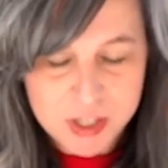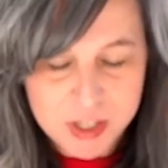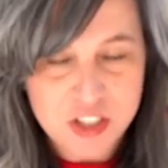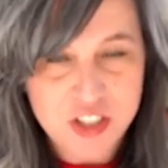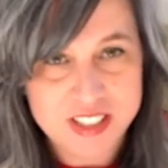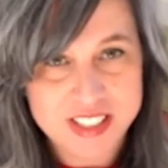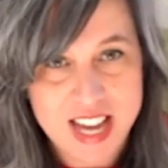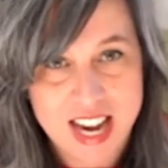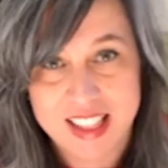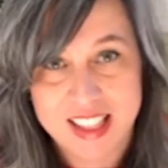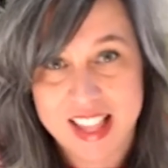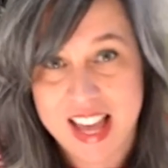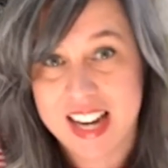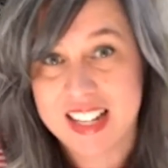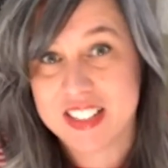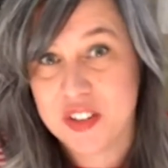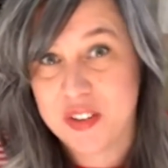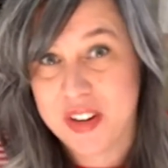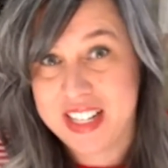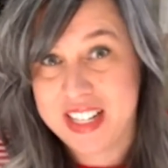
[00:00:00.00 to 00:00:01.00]
But she's got a
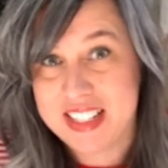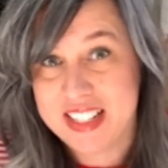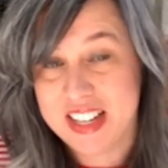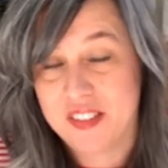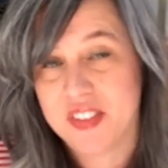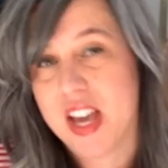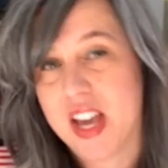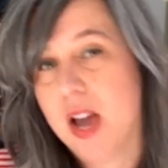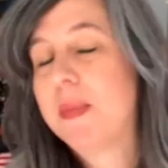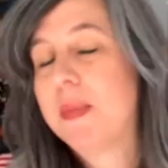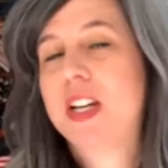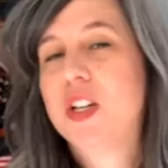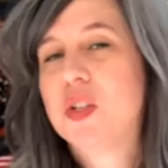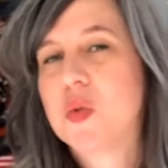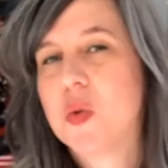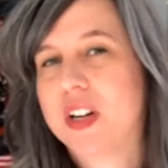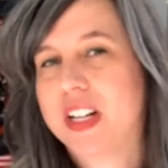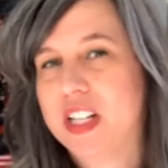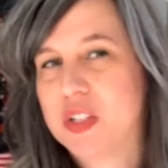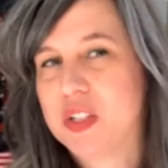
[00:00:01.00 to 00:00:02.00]
lot of great stuff coming
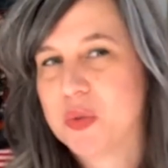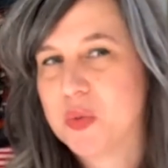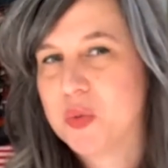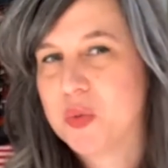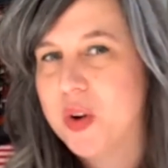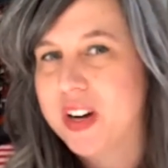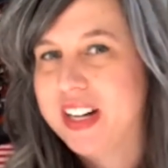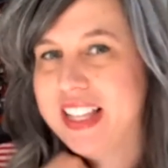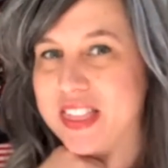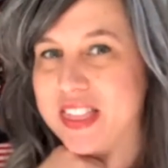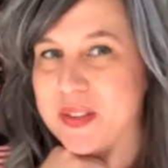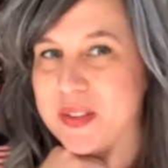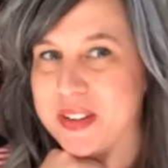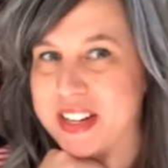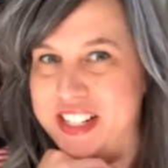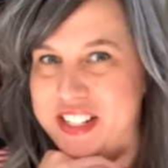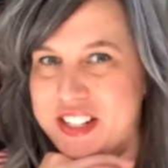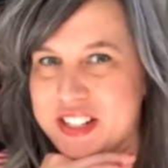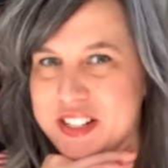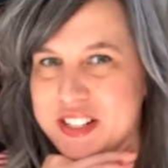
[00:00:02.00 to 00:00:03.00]
in
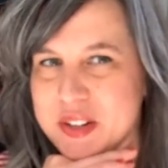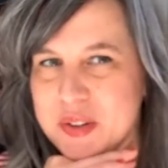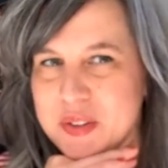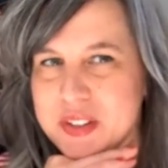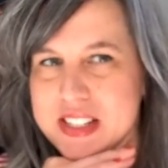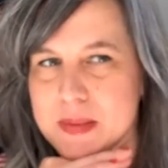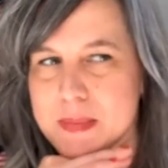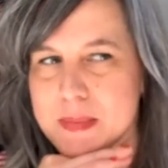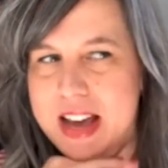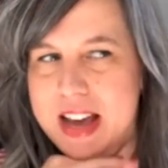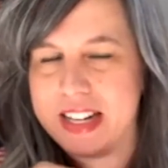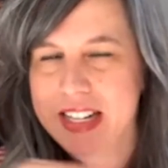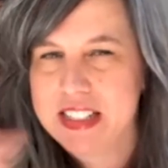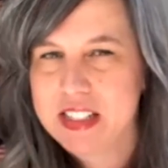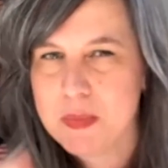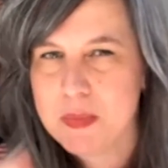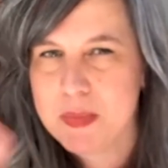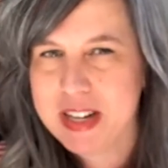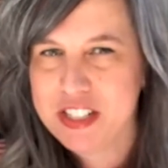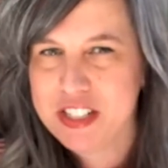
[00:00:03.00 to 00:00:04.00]
2023. She told us about
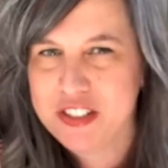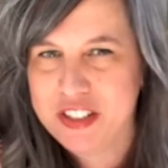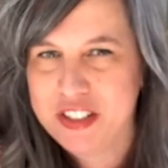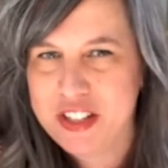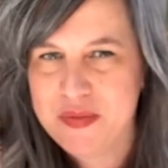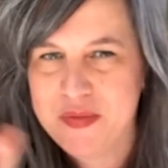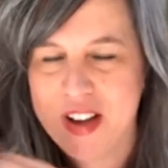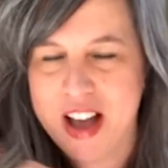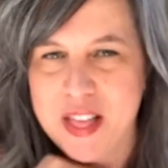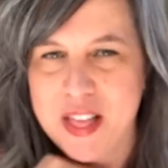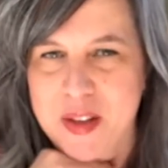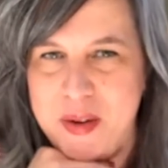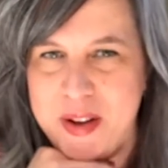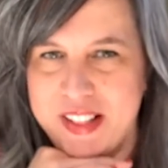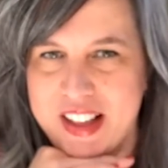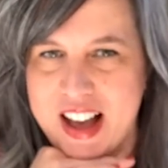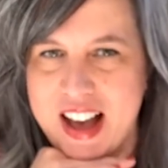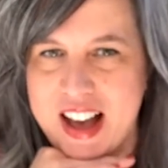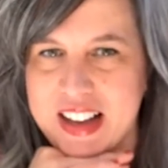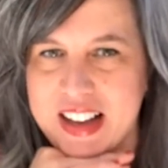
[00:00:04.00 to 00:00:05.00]
it. So make sure you
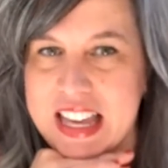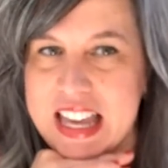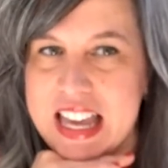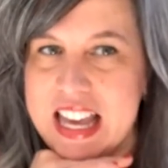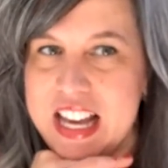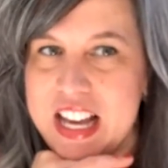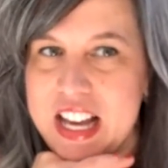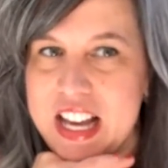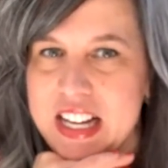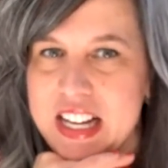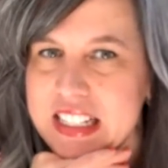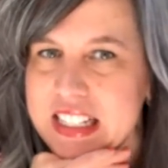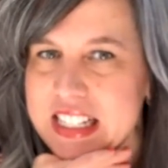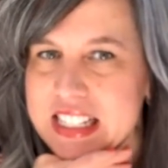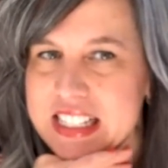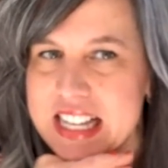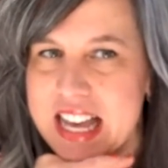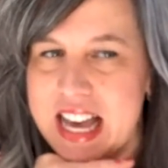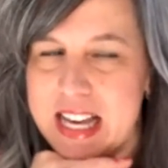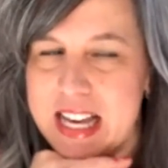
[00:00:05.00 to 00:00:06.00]
follow along
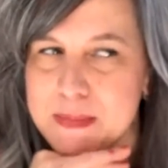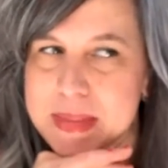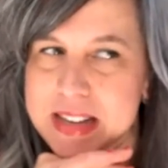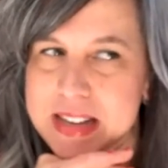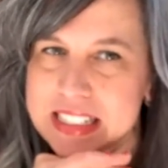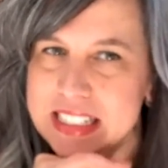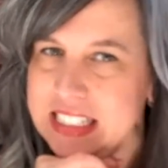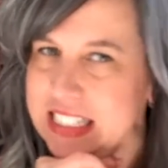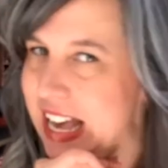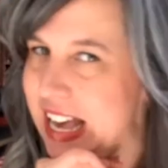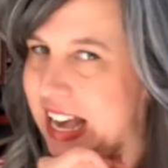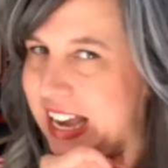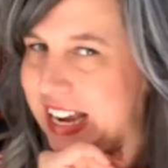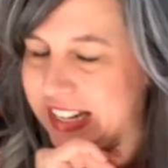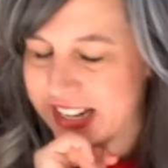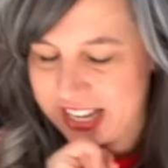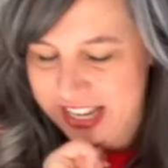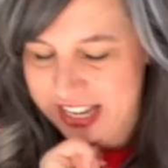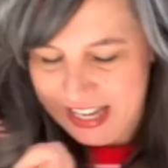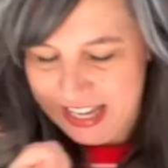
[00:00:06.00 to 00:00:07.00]
because I'm
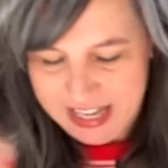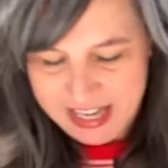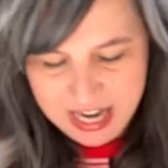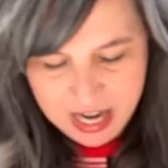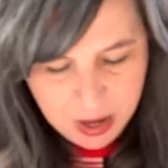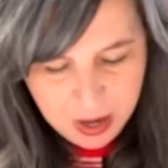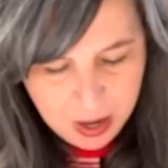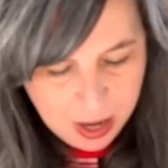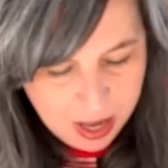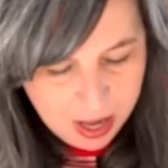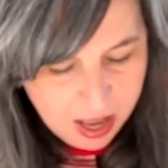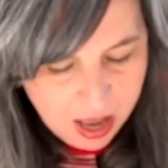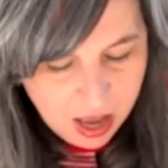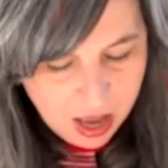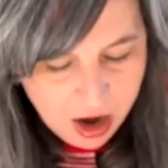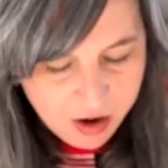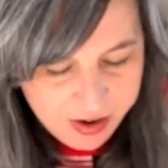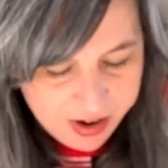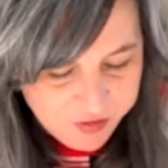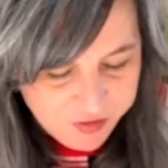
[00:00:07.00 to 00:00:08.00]
excited.
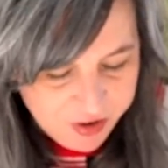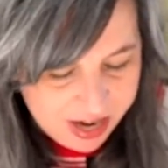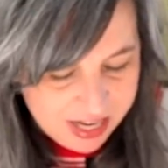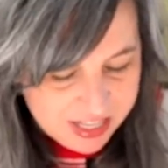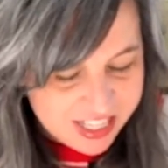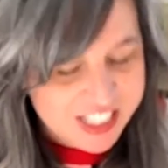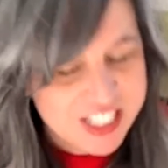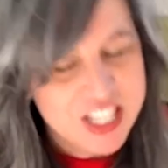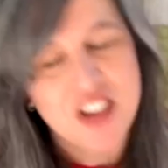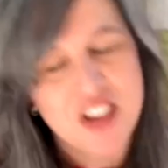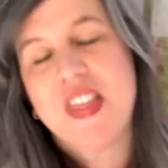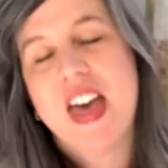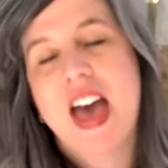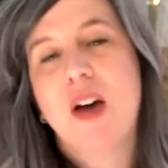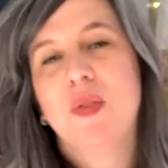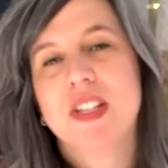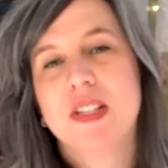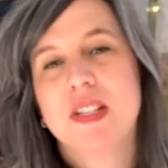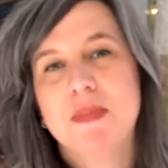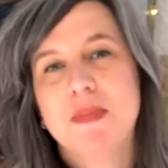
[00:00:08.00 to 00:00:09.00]
All right, friends, so
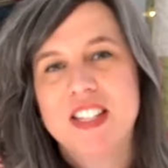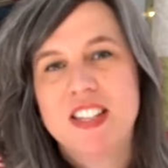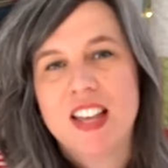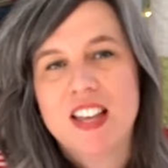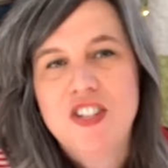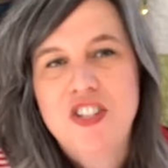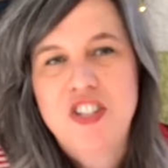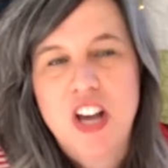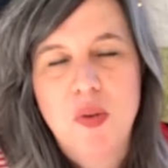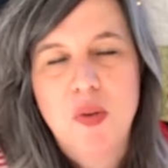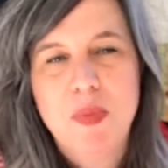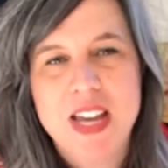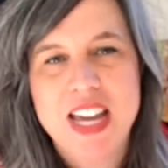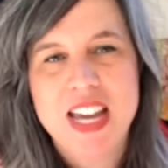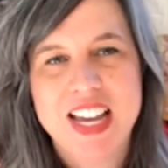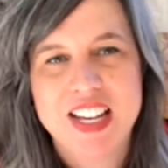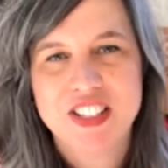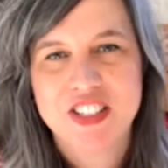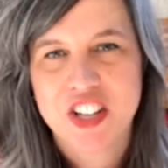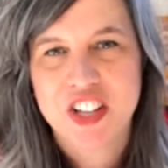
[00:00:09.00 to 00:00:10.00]
that was Miss
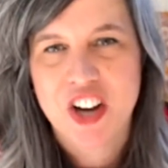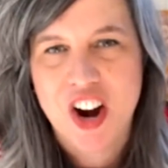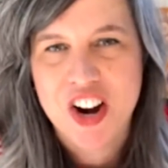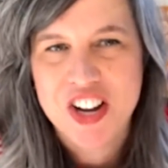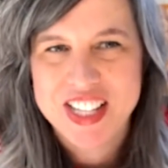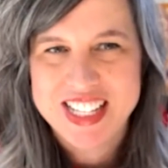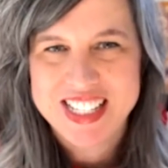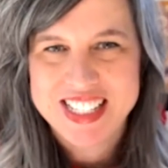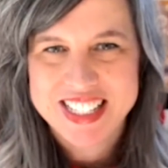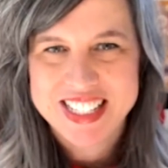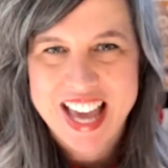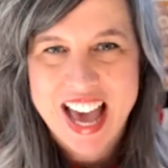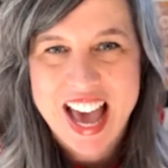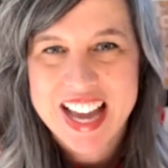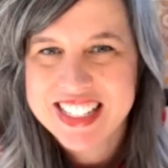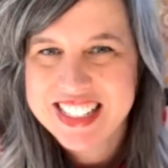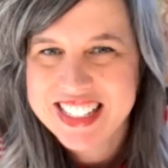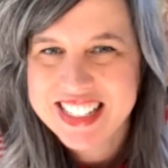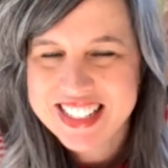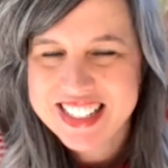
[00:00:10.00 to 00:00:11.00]
Shelby and Scarlet
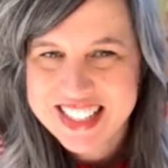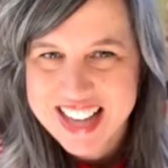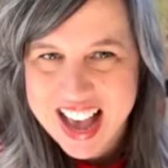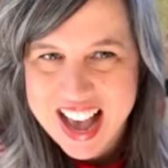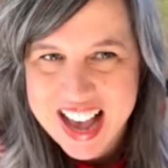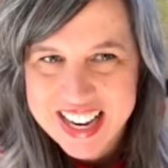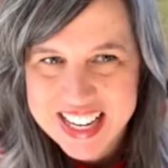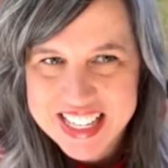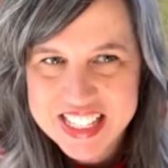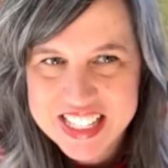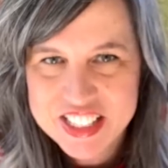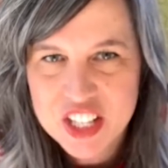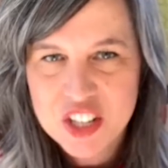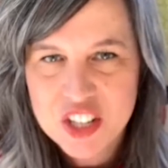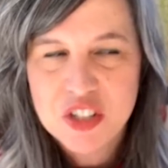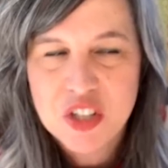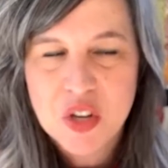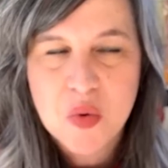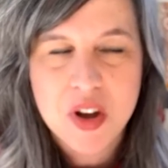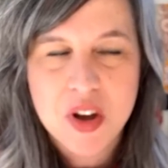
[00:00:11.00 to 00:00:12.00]
Sky
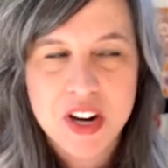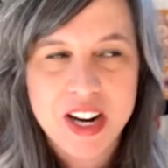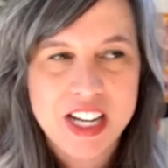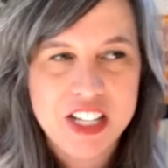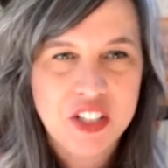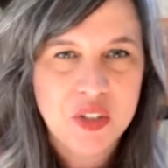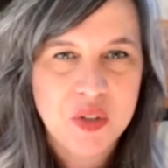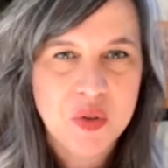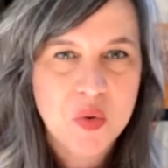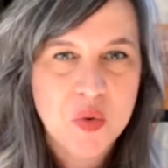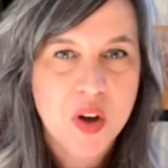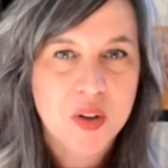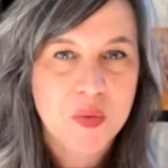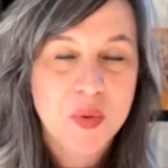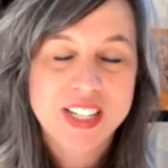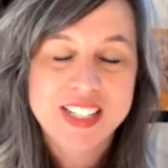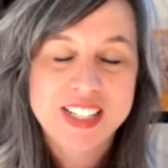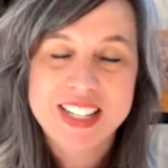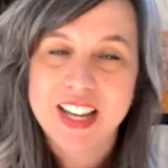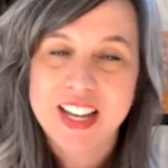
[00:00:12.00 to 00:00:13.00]
Designs. So what I do,
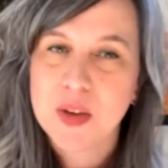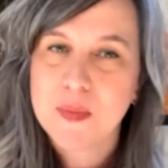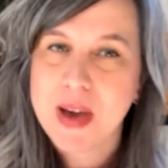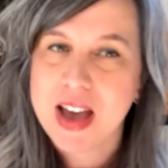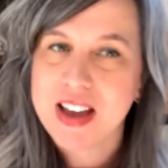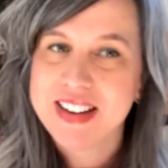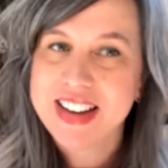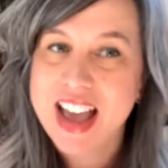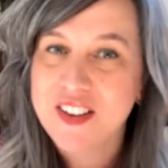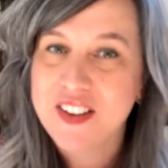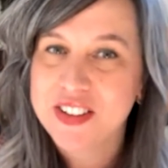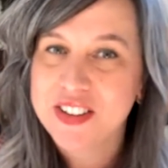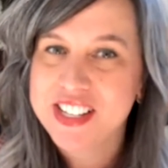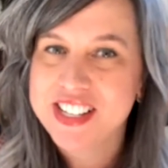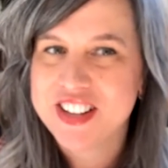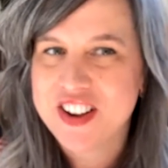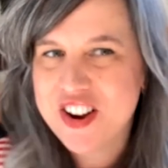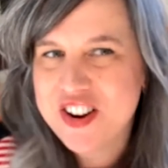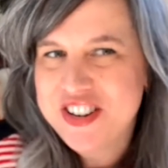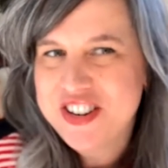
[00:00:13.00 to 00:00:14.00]
I want to tell you about
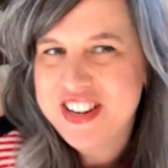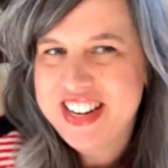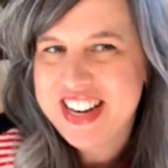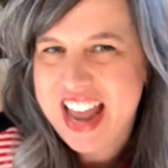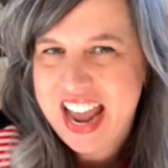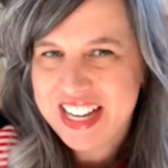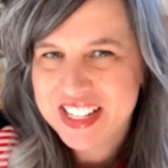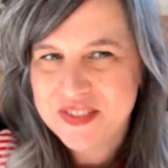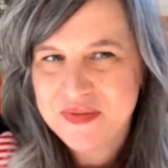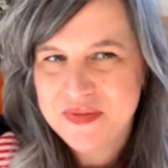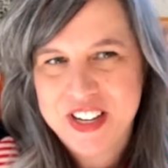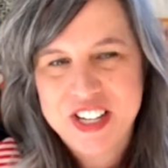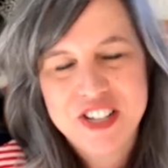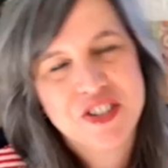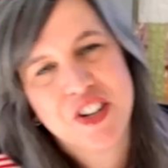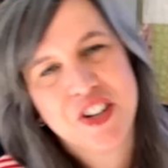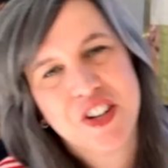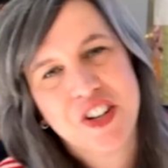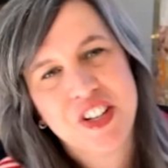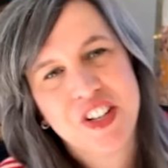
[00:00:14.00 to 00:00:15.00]
now is our next
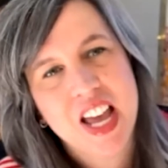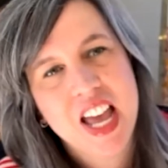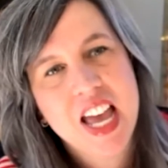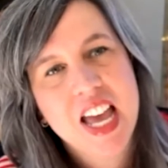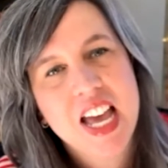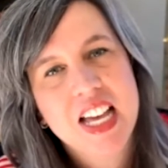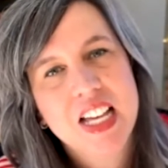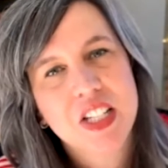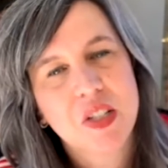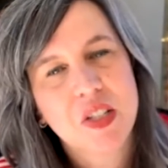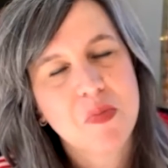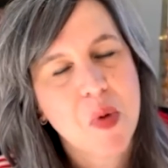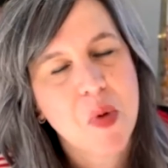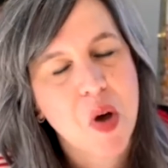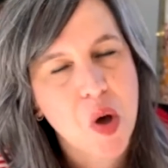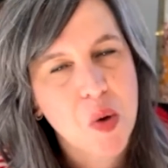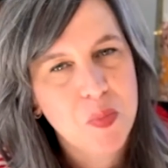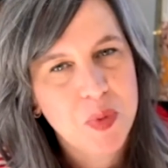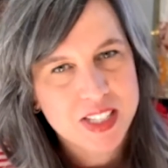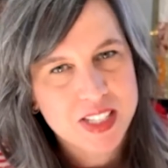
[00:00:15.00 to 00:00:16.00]
featured
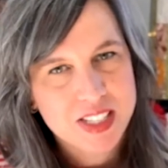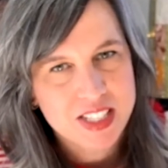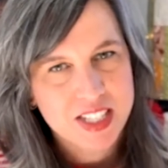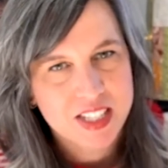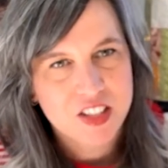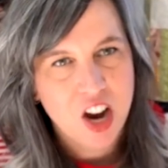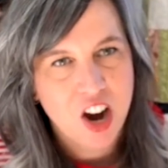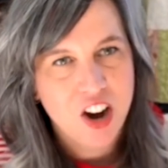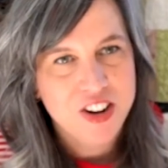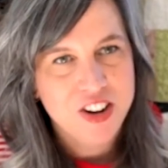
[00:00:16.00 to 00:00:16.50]
small business.